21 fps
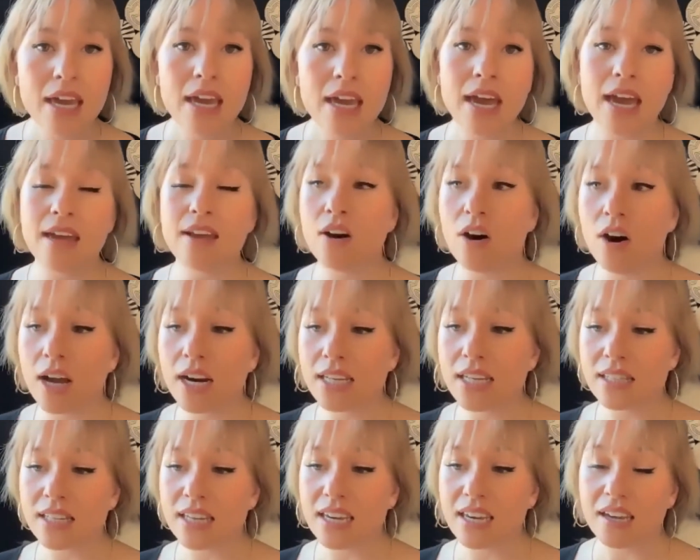And
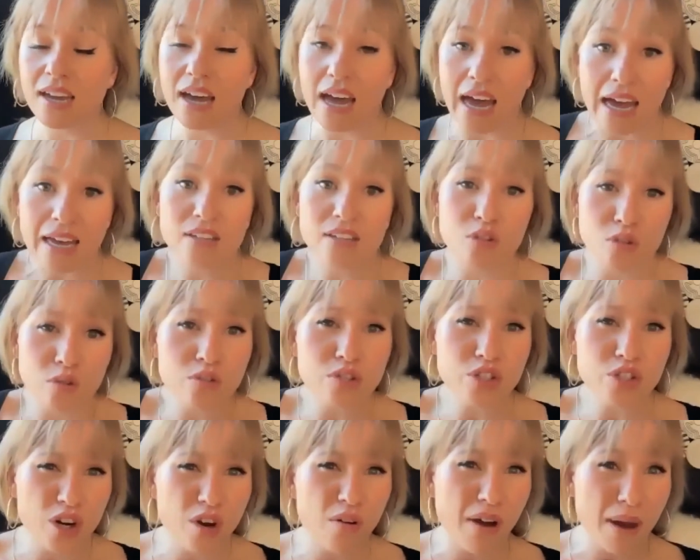honestly, I do
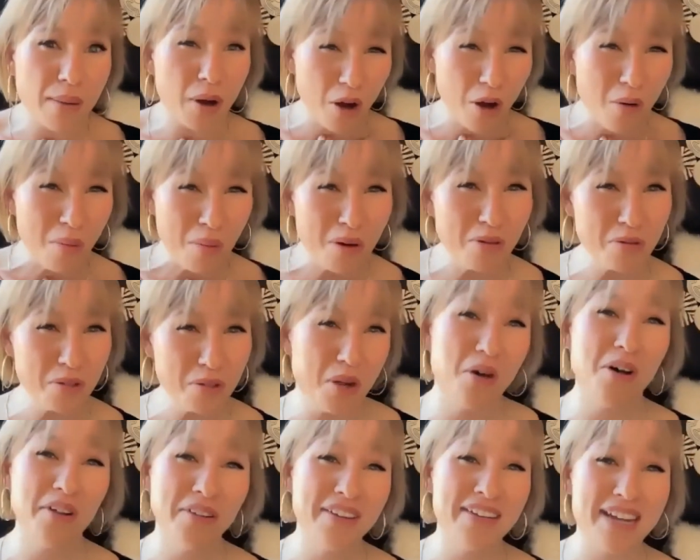show up almost
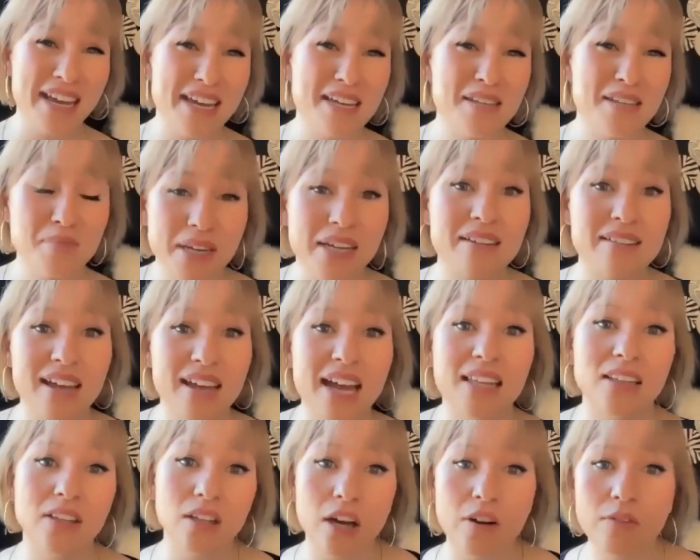all the days because I
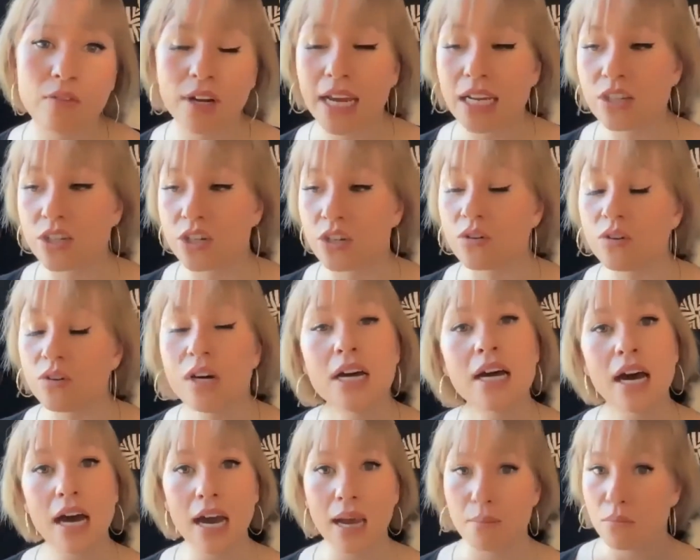love what I do.
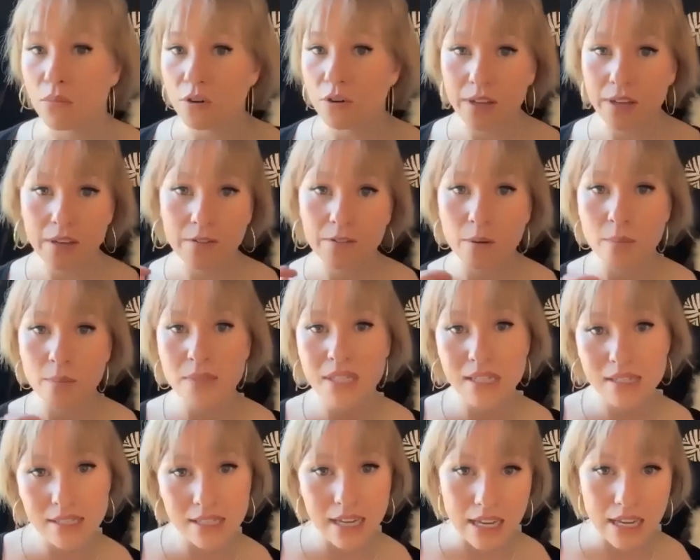I'm moving from
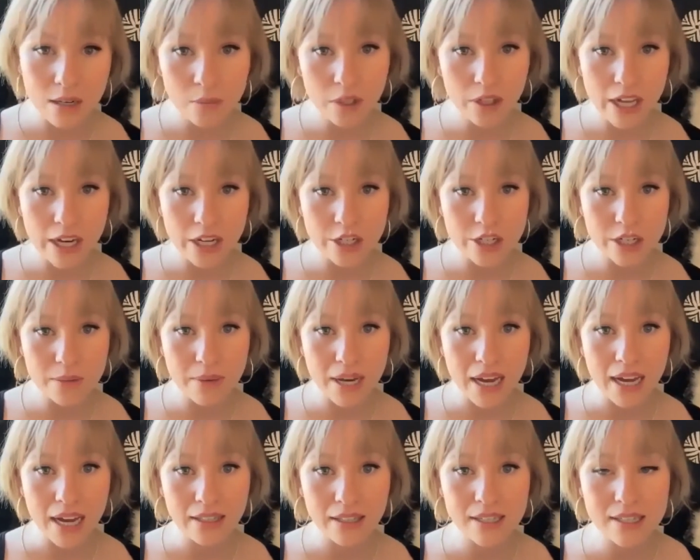sustainable energy
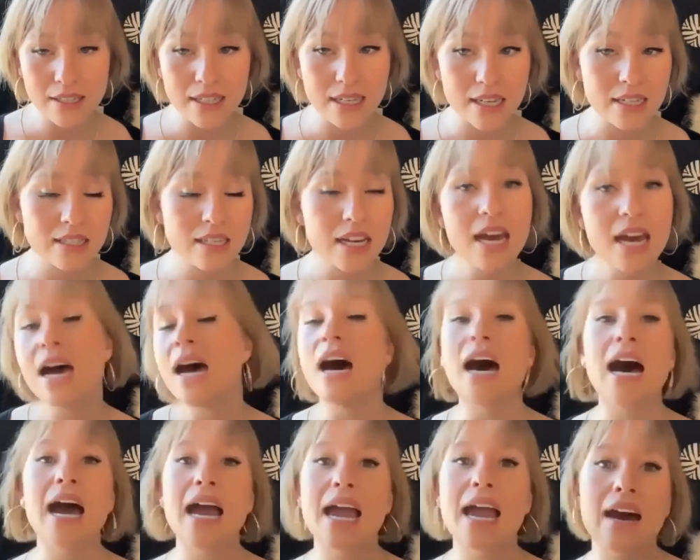behind the scenes.
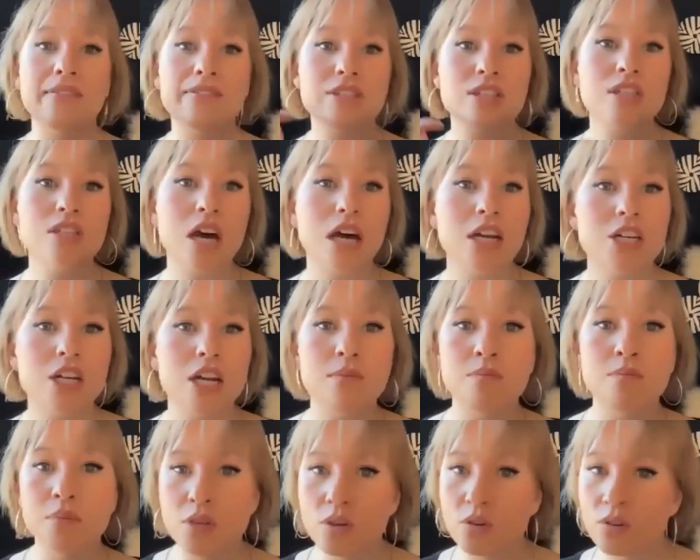I have such a
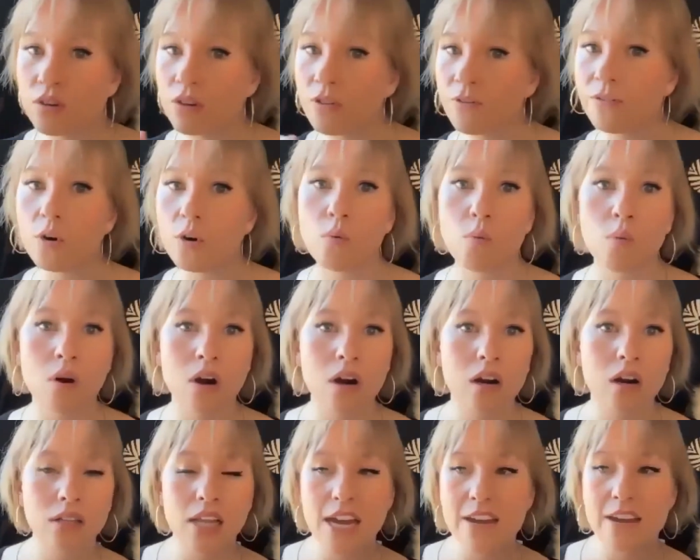beautiful
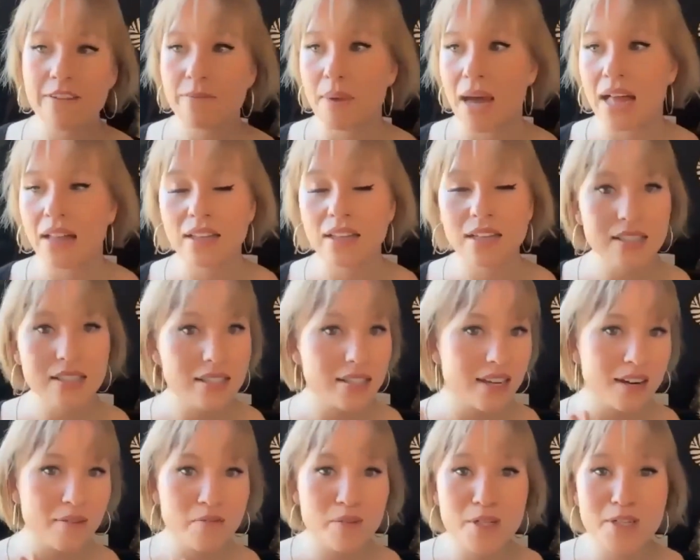work-life balance, and
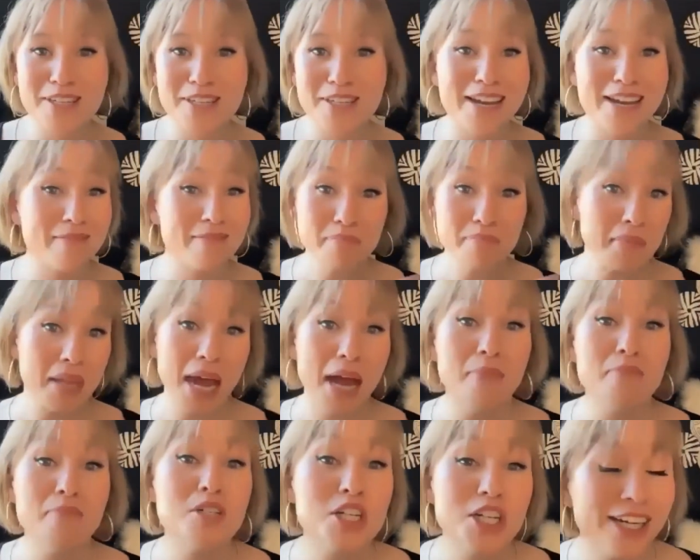I'm just like,
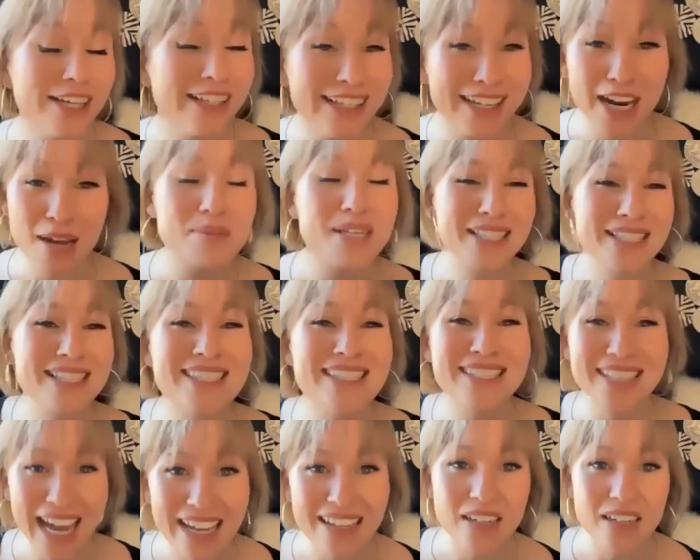I'm chilling. I'm
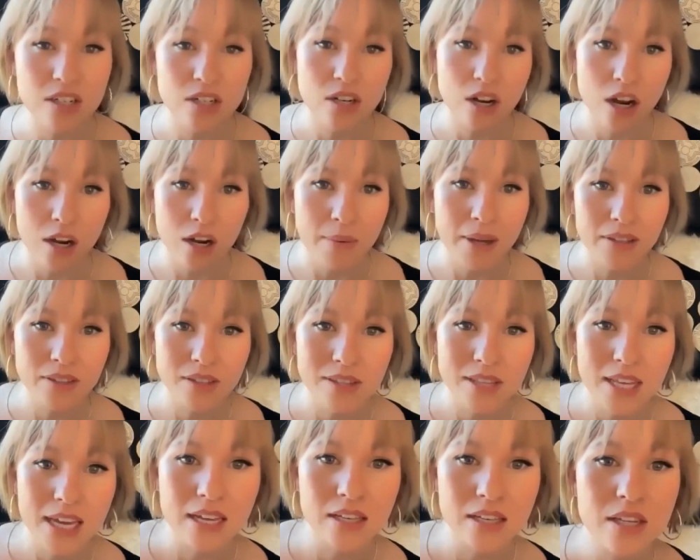excited to talk about the
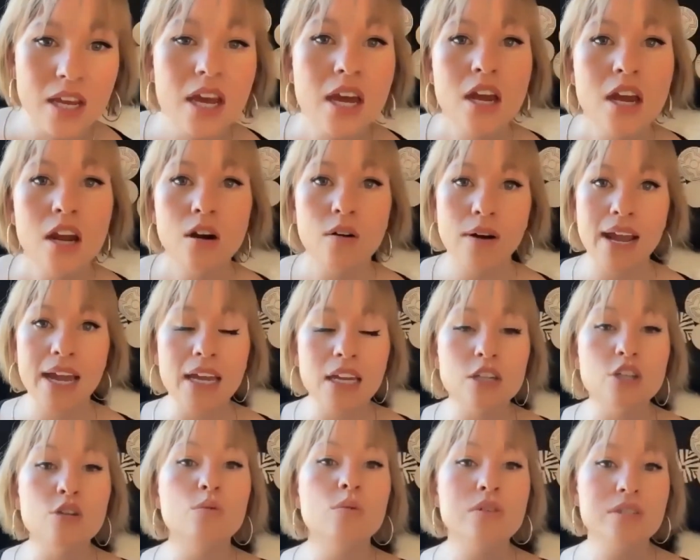things, right?
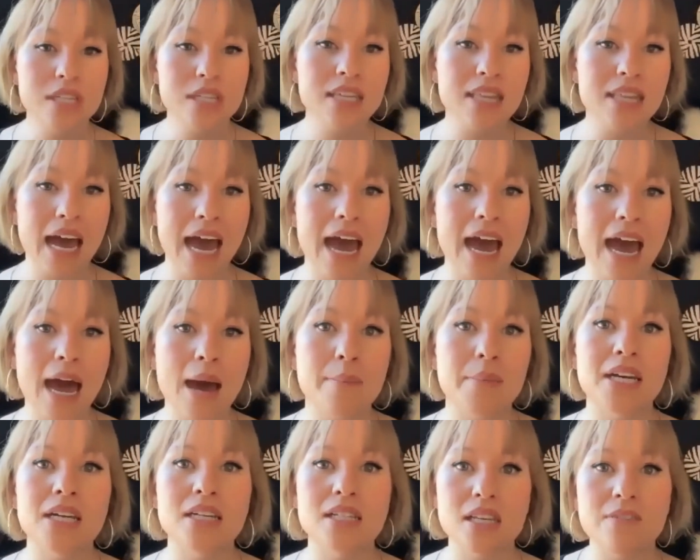And you will see that
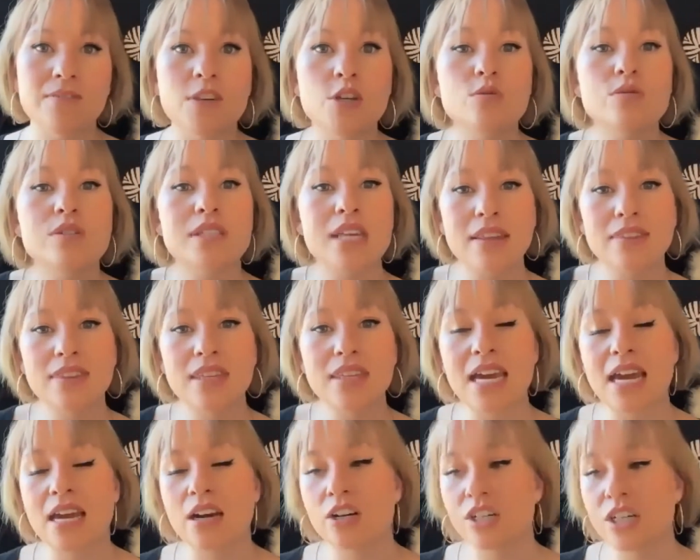happen is if you set
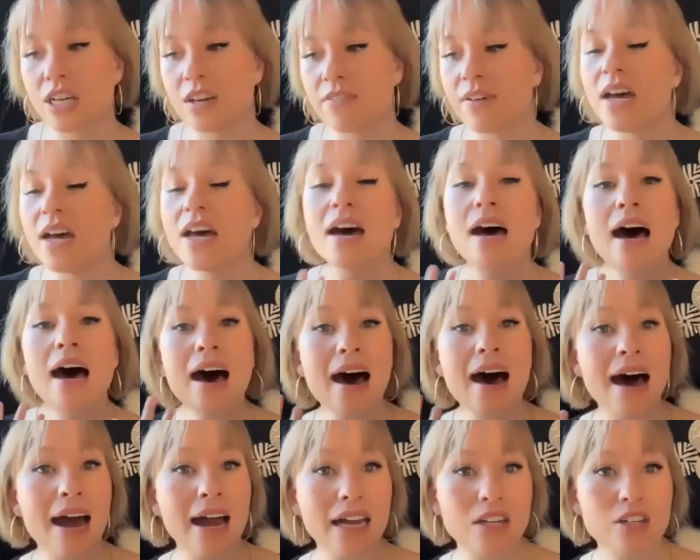the energy of,
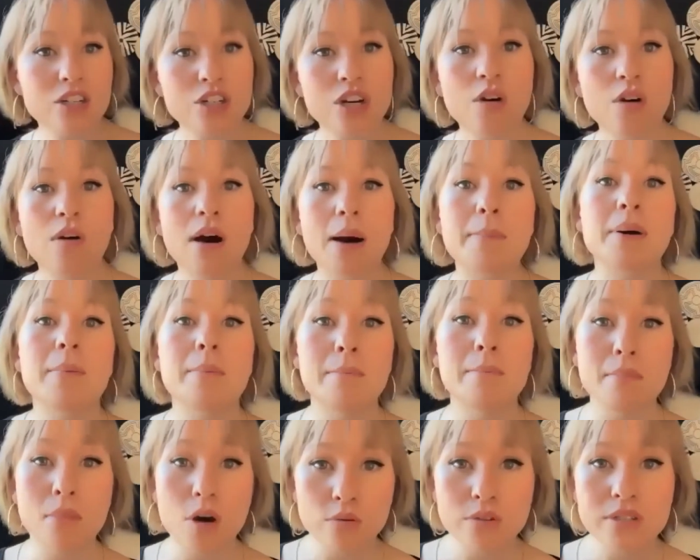I show up
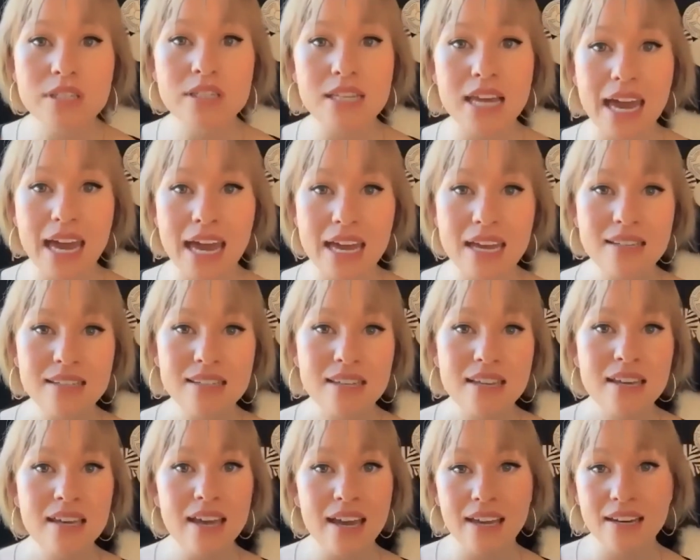most days,
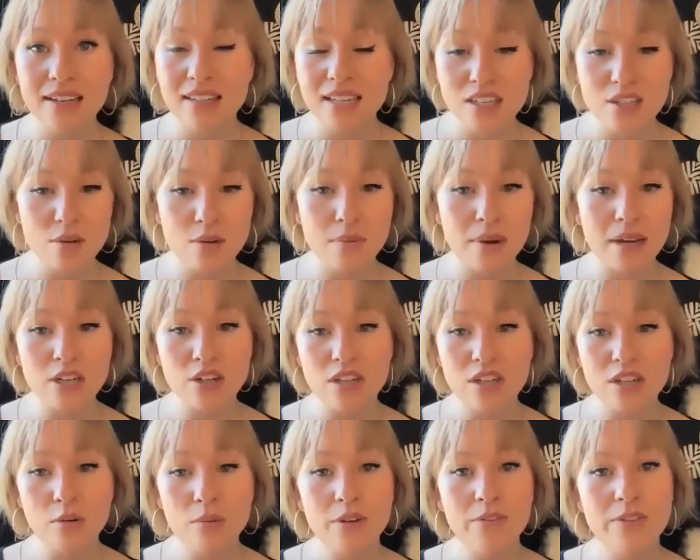and these are my
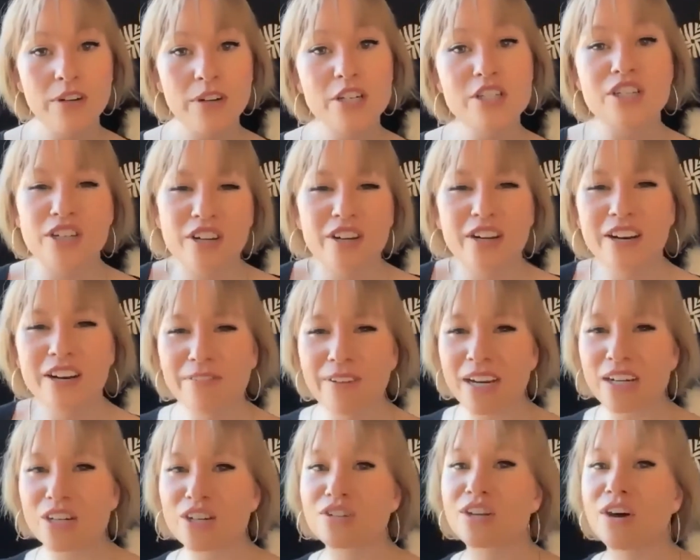needle movers, you're going to
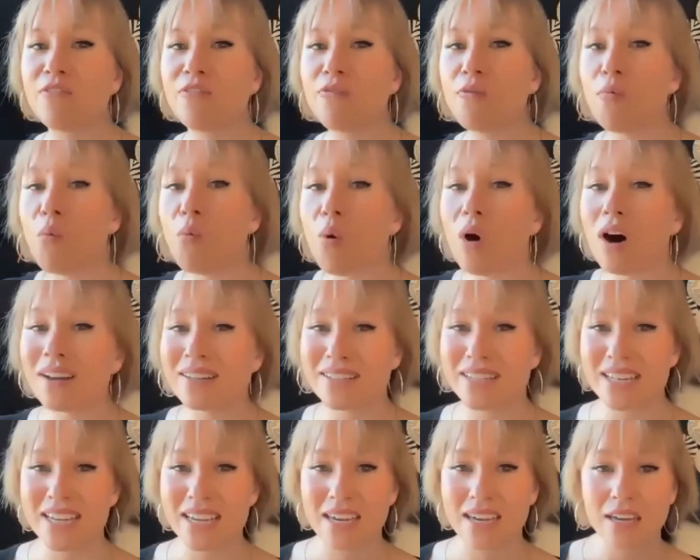find yourself
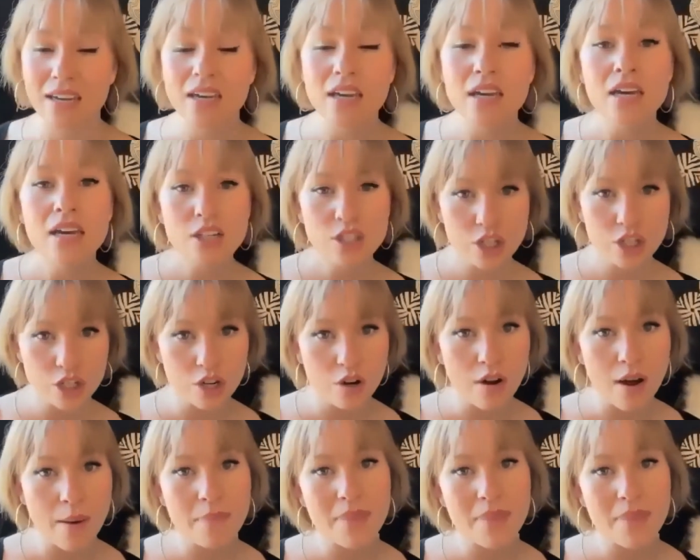wanting to show up.